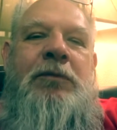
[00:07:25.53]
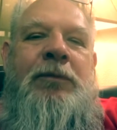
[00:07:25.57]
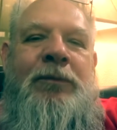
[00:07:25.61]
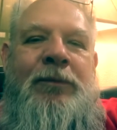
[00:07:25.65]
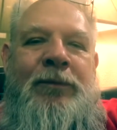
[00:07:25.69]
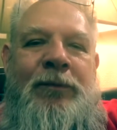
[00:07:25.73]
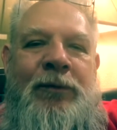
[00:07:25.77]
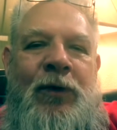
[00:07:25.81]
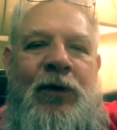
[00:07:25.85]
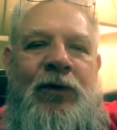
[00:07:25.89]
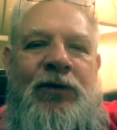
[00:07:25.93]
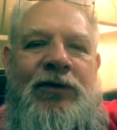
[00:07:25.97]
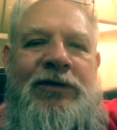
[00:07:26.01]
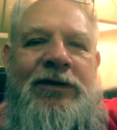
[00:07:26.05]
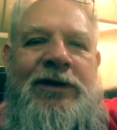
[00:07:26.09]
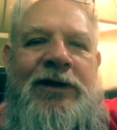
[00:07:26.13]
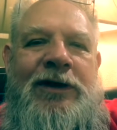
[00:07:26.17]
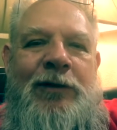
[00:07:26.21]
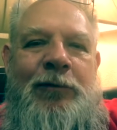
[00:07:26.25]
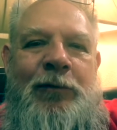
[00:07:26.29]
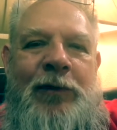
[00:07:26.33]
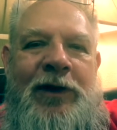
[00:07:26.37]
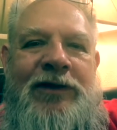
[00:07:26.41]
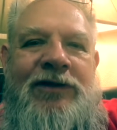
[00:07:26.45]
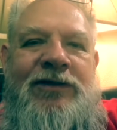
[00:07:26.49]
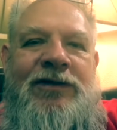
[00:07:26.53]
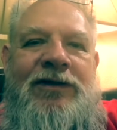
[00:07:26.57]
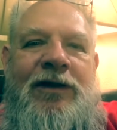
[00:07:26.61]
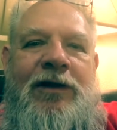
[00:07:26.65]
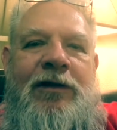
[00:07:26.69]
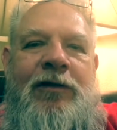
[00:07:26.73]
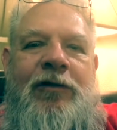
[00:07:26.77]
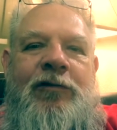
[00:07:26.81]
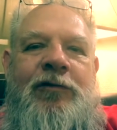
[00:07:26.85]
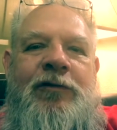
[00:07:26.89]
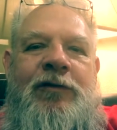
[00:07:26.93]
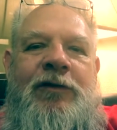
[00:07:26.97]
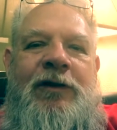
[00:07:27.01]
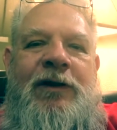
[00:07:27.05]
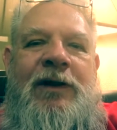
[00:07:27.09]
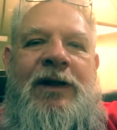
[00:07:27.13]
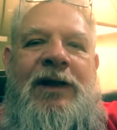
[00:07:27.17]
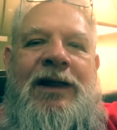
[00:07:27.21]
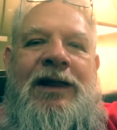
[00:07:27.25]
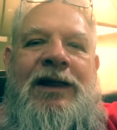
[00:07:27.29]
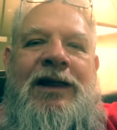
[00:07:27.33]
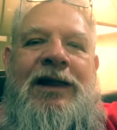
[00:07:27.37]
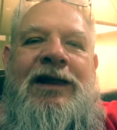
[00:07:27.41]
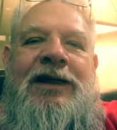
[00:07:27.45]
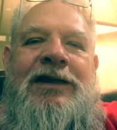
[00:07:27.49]
mostly to myself.
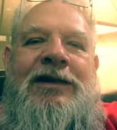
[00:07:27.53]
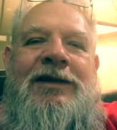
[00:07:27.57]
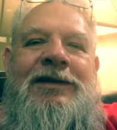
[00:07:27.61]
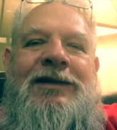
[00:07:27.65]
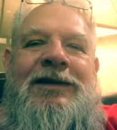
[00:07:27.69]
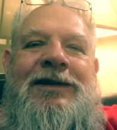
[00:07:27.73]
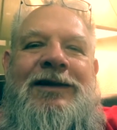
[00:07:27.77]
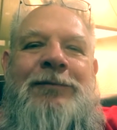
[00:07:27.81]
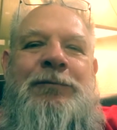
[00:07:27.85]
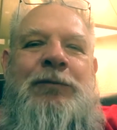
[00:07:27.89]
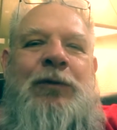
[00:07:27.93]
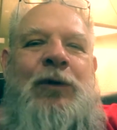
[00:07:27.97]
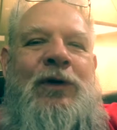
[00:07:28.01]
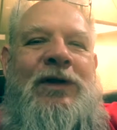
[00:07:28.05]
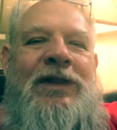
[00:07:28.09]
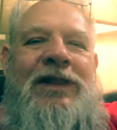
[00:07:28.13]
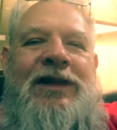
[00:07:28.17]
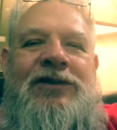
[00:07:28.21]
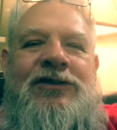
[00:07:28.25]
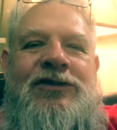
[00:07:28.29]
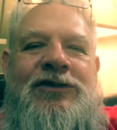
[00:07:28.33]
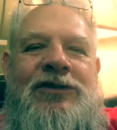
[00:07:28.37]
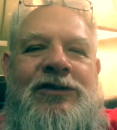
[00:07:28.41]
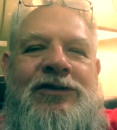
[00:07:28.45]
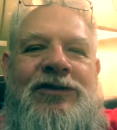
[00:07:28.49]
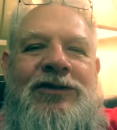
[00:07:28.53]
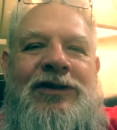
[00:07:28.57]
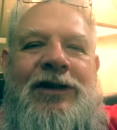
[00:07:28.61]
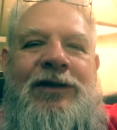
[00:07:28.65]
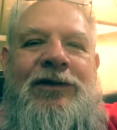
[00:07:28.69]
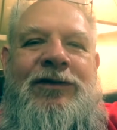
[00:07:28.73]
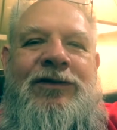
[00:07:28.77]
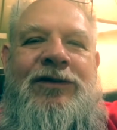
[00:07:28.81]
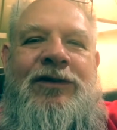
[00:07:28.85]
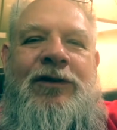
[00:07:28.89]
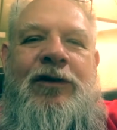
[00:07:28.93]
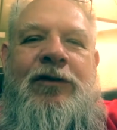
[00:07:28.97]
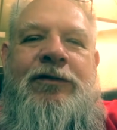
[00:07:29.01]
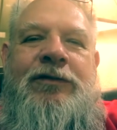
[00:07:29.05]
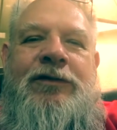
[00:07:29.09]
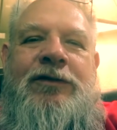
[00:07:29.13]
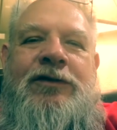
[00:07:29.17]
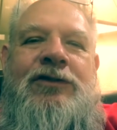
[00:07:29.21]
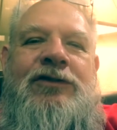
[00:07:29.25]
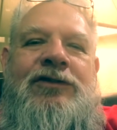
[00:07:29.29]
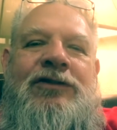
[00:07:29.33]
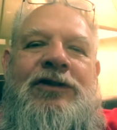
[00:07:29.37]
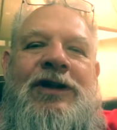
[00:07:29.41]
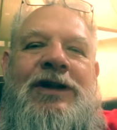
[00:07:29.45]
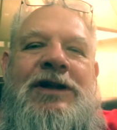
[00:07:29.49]
And boy, that sure sounds
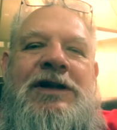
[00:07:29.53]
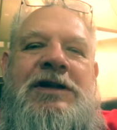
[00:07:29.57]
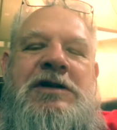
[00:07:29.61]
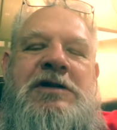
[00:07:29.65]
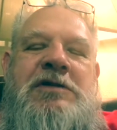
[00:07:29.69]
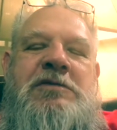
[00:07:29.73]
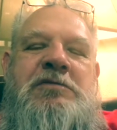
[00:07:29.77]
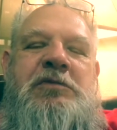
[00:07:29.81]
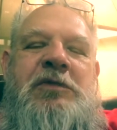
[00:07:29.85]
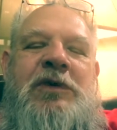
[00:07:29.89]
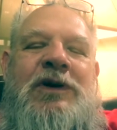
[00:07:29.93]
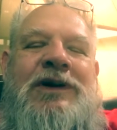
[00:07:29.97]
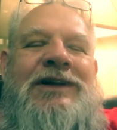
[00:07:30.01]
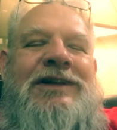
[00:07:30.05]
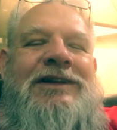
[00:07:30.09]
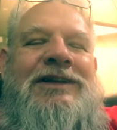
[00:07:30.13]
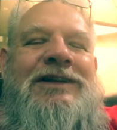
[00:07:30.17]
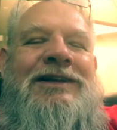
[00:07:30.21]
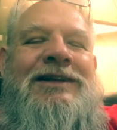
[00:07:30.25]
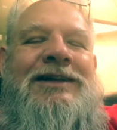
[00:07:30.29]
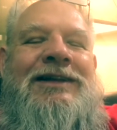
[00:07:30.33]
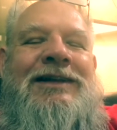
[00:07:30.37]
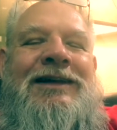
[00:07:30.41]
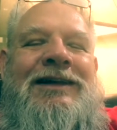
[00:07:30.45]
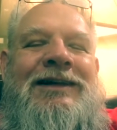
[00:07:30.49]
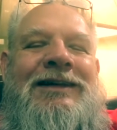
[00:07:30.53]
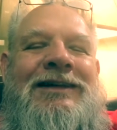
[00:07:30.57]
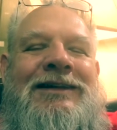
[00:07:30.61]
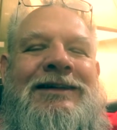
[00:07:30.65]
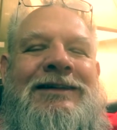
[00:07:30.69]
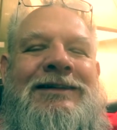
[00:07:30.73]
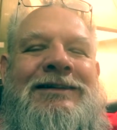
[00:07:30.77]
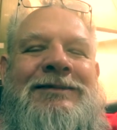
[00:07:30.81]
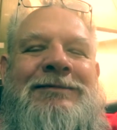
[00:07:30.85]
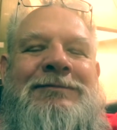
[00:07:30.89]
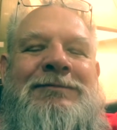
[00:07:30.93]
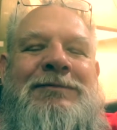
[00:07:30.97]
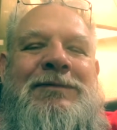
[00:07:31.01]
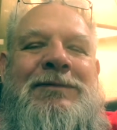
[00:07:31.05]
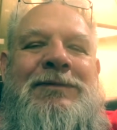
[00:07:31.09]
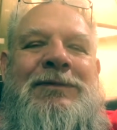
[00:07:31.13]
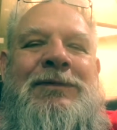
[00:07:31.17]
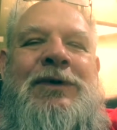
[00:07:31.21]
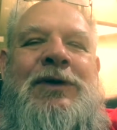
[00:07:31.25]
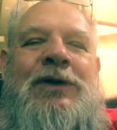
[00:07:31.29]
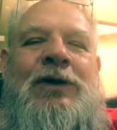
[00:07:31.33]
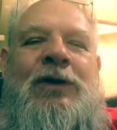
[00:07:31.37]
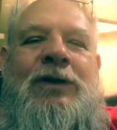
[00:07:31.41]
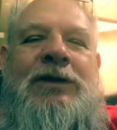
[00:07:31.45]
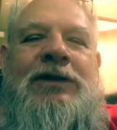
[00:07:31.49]
selfish. But
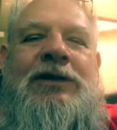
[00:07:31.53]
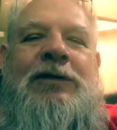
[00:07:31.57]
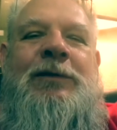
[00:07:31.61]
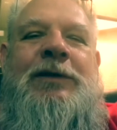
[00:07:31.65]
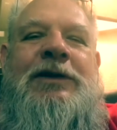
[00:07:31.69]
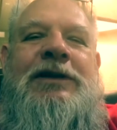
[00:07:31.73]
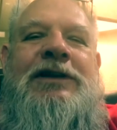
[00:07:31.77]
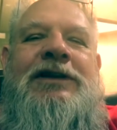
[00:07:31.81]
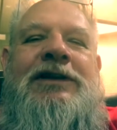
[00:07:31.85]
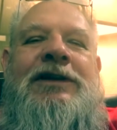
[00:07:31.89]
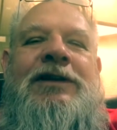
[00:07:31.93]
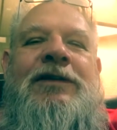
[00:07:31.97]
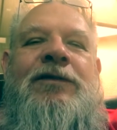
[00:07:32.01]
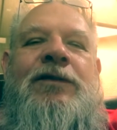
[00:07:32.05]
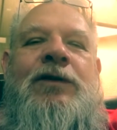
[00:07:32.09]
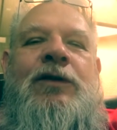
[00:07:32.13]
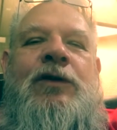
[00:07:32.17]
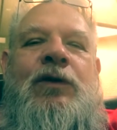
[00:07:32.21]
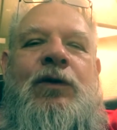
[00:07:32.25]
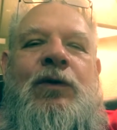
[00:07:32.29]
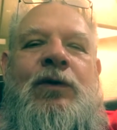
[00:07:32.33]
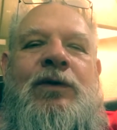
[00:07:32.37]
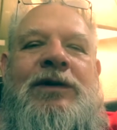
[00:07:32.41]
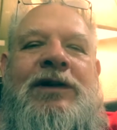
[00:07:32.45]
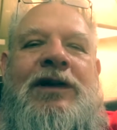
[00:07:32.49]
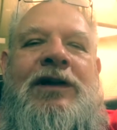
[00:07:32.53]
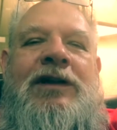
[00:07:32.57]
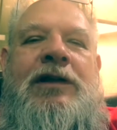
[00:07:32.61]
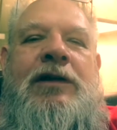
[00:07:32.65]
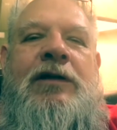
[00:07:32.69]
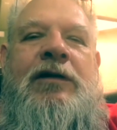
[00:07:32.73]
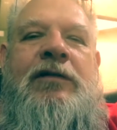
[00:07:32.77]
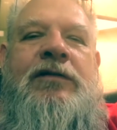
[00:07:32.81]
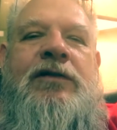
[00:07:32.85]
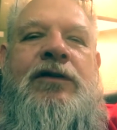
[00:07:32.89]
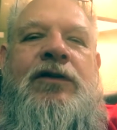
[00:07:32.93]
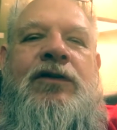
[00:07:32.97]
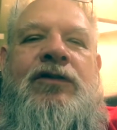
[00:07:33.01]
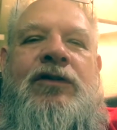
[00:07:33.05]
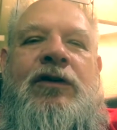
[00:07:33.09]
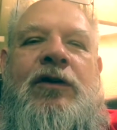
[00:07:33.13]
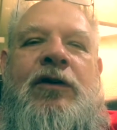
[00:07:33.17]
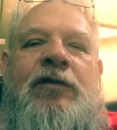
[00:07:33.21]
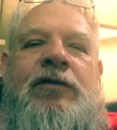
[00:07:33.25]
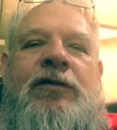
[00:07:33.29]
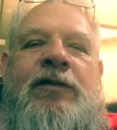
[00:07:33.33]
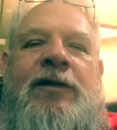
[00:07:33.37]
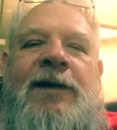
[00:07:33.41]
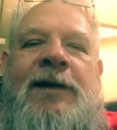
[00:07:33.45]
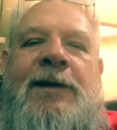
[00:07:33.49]
ultimately, if you don't take care of
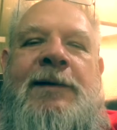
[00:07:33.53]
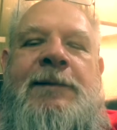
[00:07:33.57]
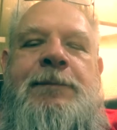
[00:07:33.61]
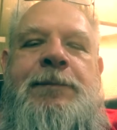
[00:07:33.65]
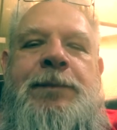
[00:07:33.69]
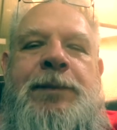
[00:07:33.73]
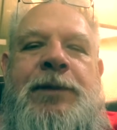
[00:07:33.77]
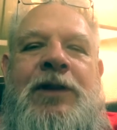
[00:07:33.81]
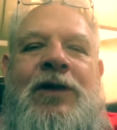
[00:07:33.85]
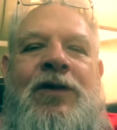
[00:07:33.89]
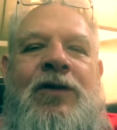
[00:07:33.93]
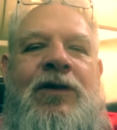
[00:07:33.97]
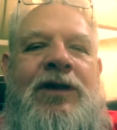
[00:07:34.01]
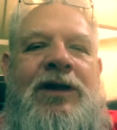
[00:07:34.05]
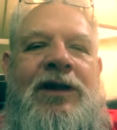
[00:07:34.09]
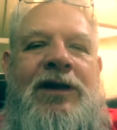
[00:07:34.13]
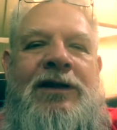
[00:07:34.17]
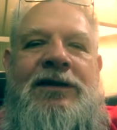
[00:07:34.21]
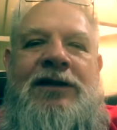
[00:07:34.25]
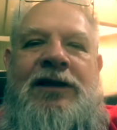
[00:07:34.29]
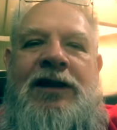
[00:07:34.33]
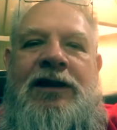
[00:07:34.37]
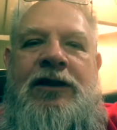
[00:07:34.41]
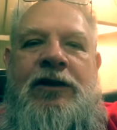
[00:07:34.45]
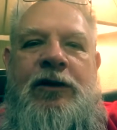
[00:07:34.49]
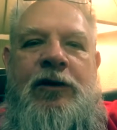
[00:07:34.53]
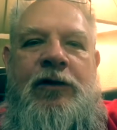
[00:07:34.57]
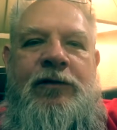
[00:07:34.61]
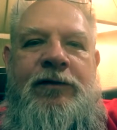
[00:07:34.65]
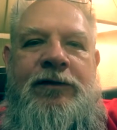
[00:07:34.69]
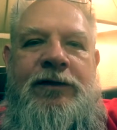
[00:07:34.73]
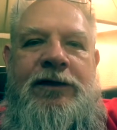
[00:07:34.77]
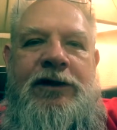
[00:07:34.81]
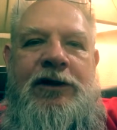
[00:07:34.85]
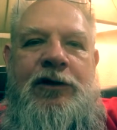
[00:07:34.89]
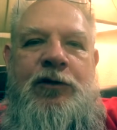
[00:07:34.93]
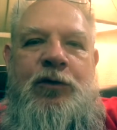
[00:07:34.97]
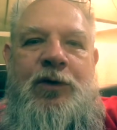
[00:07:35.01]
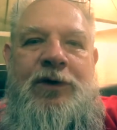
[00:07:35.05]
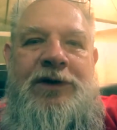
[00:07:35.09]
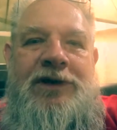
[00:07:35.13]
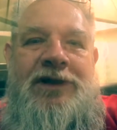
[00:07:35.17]
yourself, you can't take care of anyone